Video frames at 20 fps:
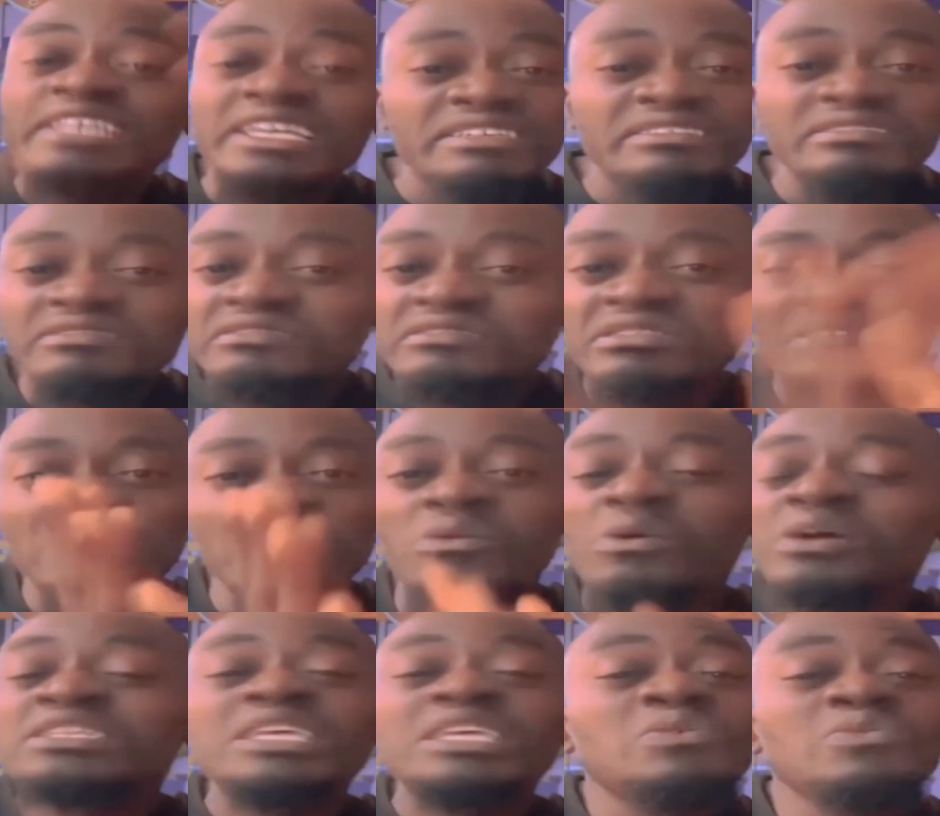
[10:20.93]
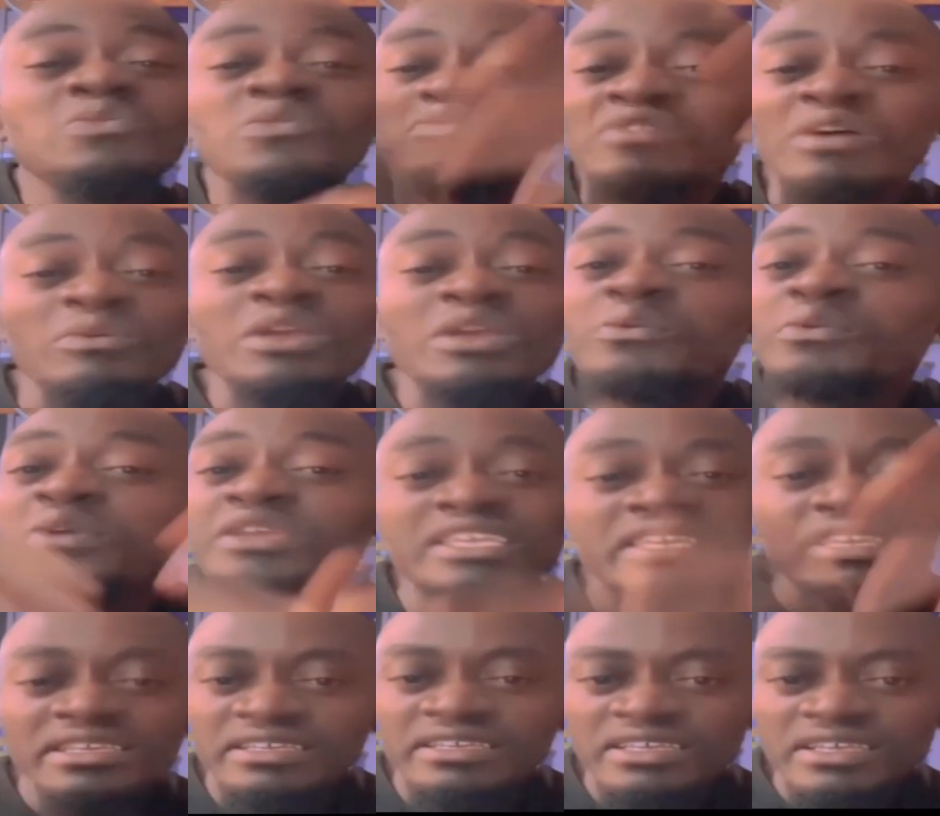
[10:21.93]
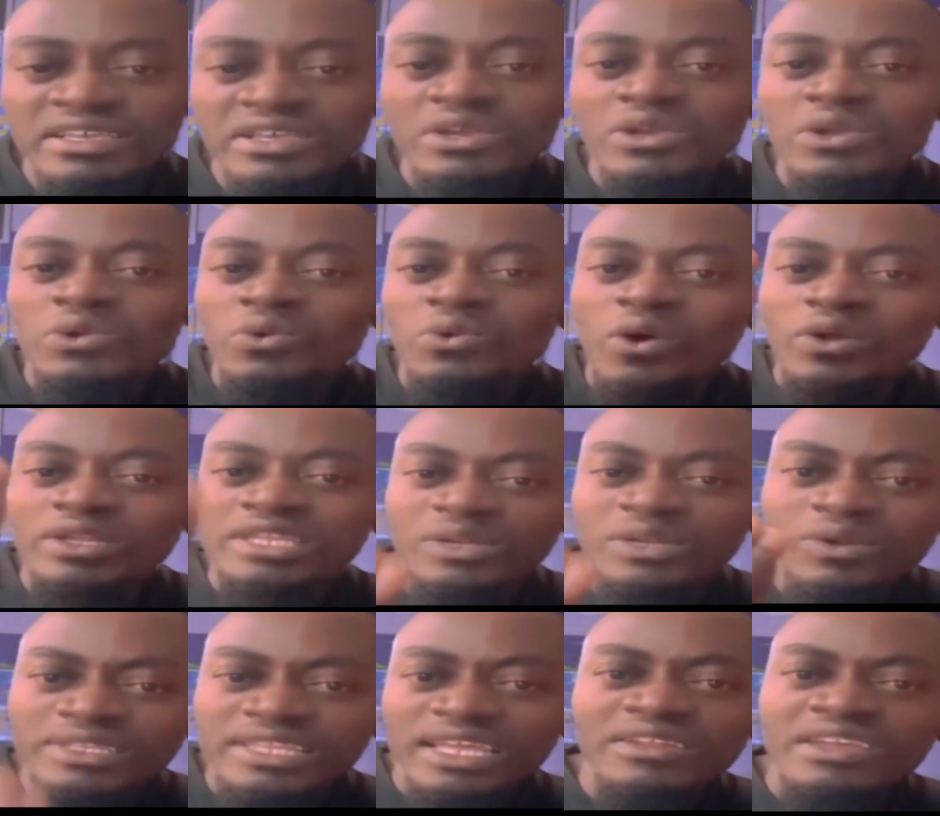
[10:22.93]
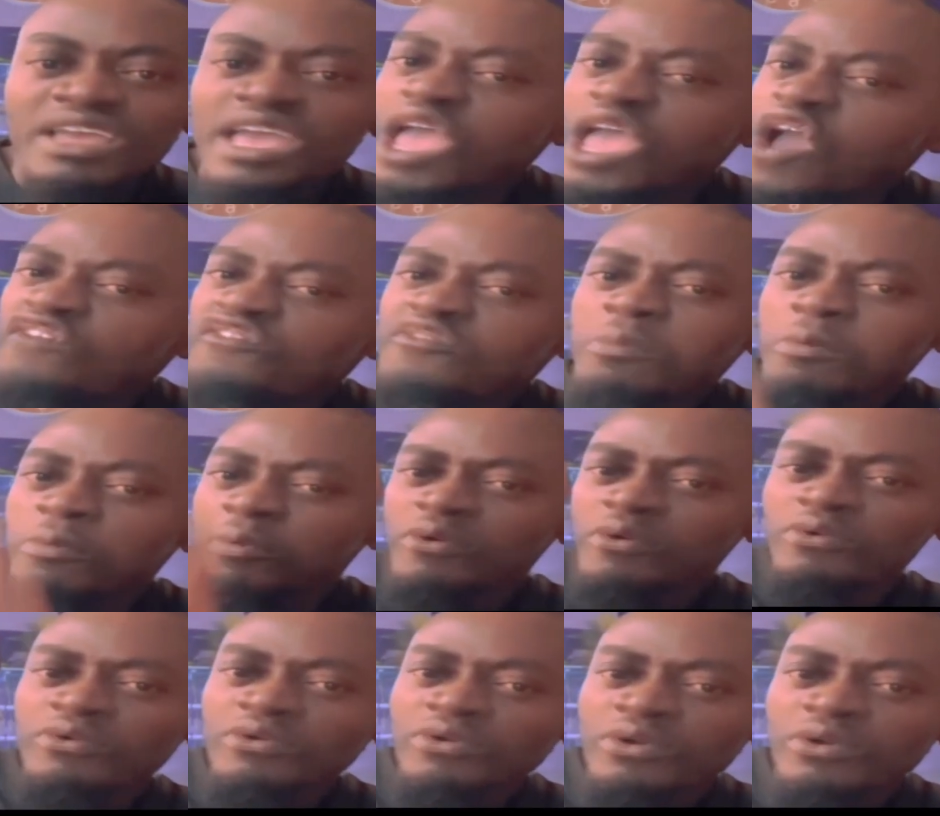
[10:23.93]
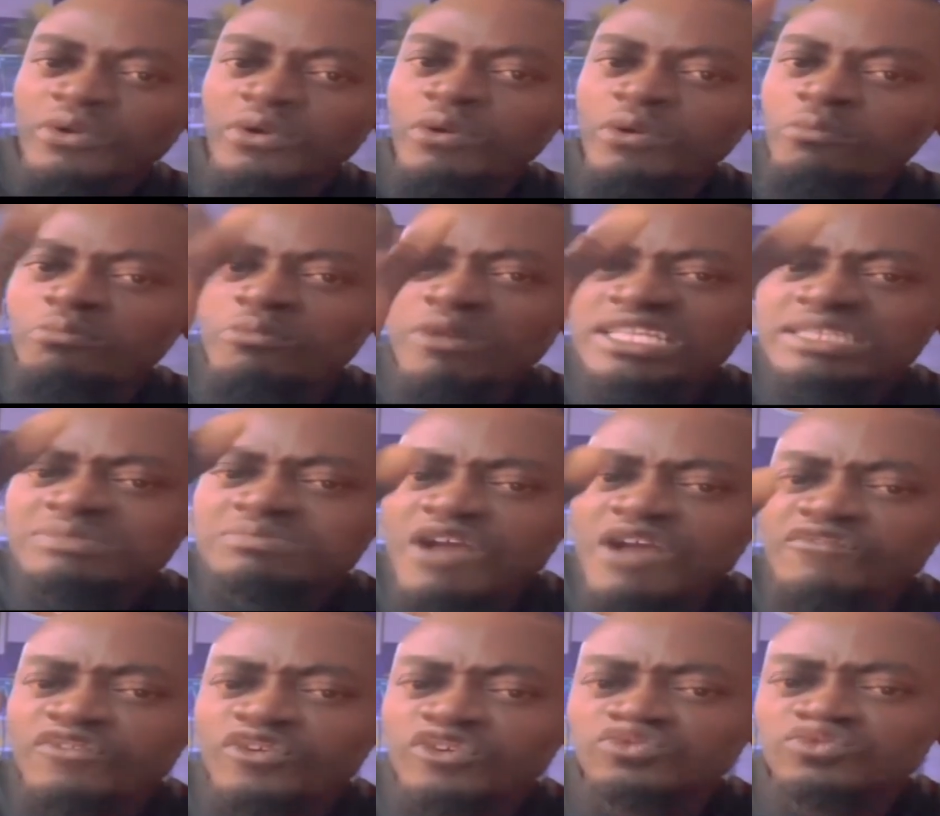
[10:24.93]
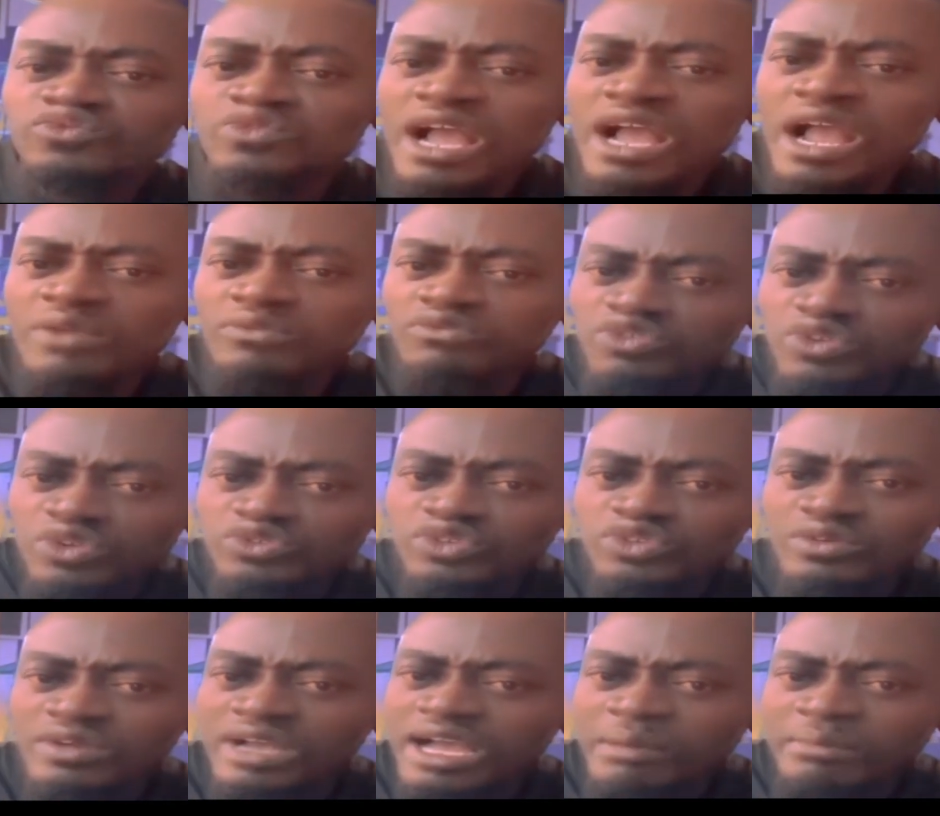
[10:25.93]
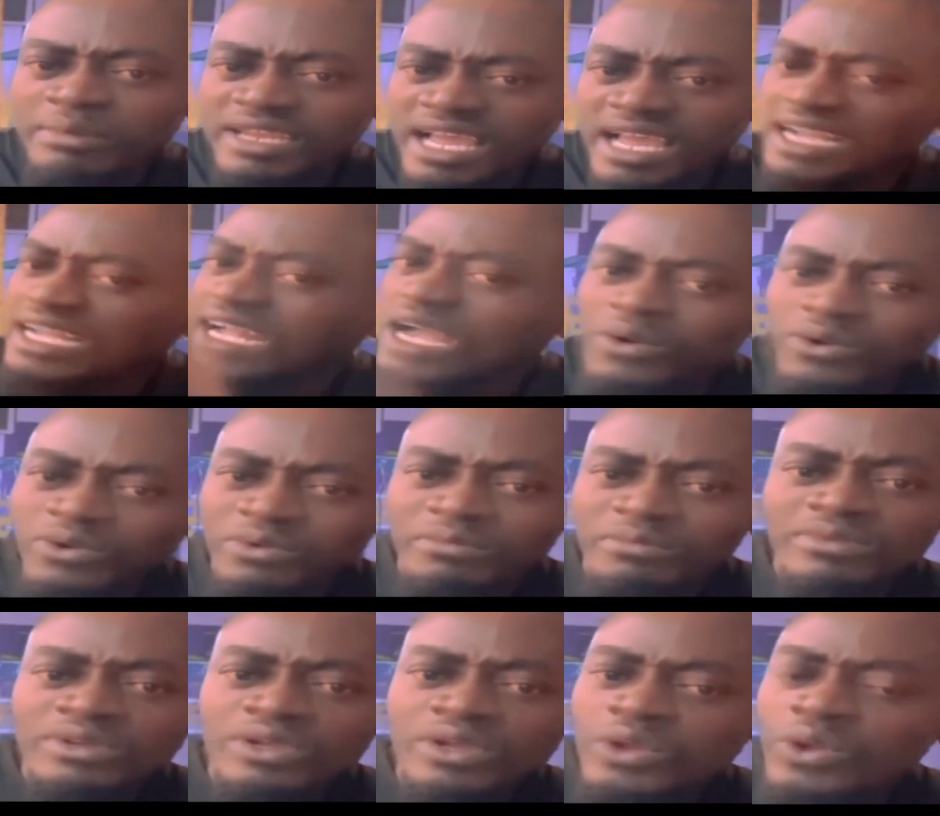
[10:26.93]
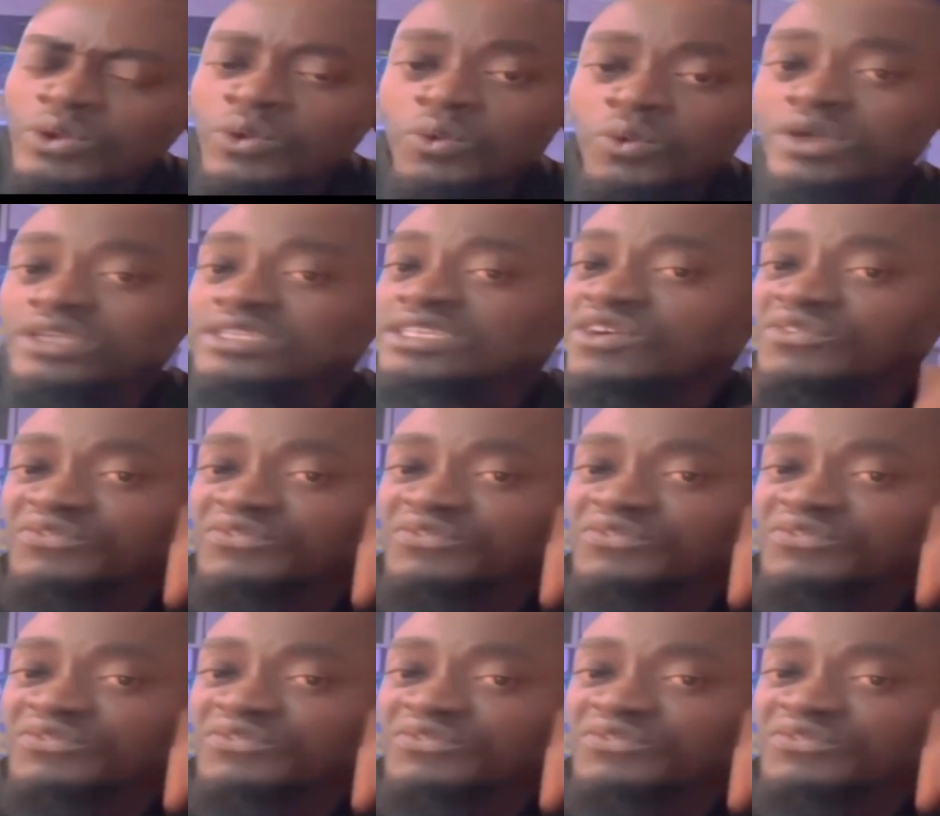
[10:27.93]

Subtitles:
Call the crota and a football. Mount me for so I'm turning chop. I'm an uncle. When you're free, all sending out to chop. Munging and